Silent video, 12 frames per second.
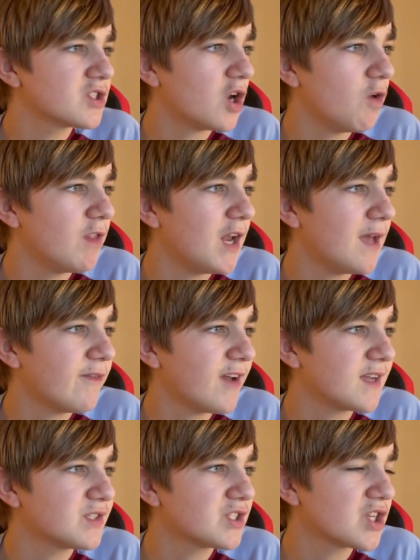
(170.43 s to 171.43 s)
on the left
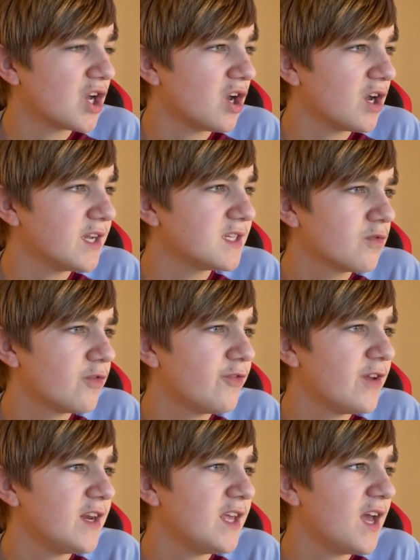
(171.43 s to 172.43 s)
hand side.
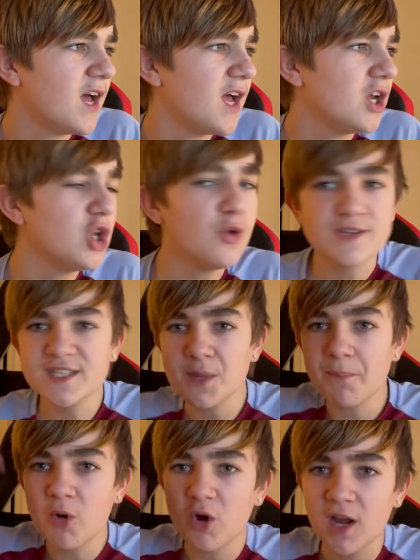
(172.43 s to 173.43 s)
Raphinha loses the
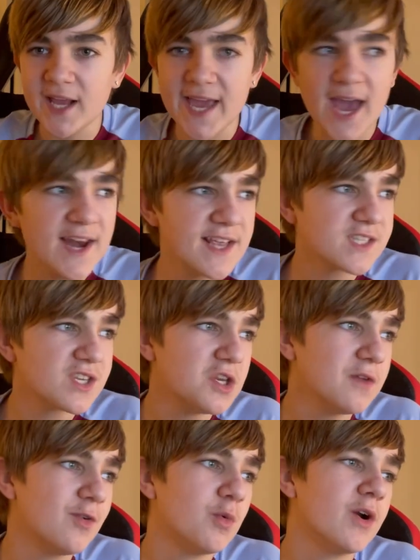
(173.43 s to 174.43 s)
ball again. It's
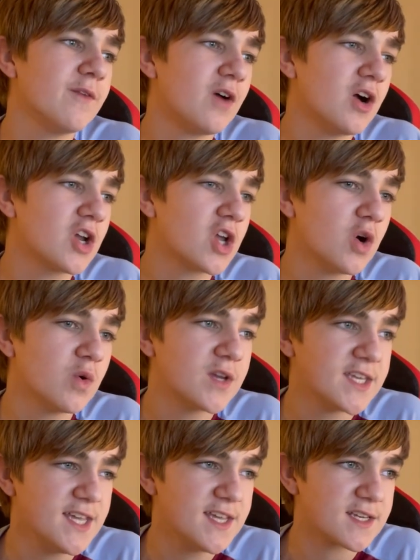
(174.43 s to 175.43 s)
another one of our goal
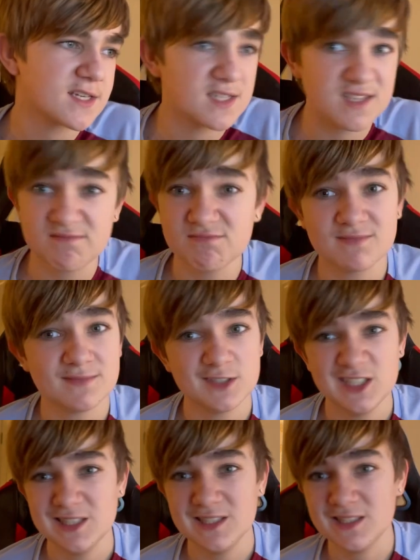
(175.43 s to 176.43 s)
kicks.
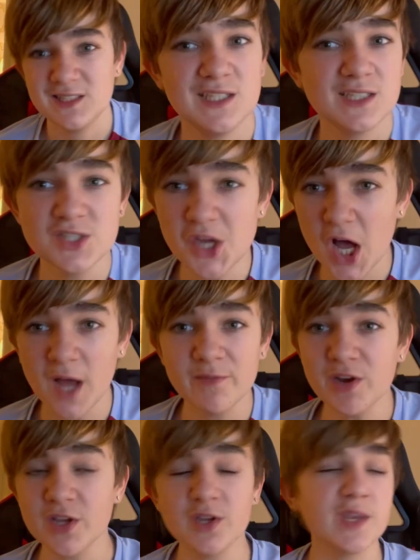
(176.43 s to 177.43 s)
He's not having a
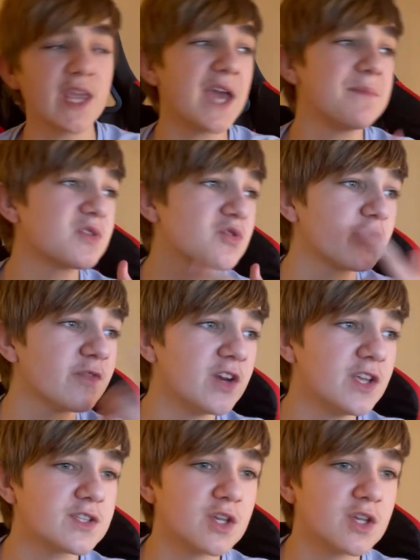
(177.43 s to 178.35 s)
good game this Raphinha so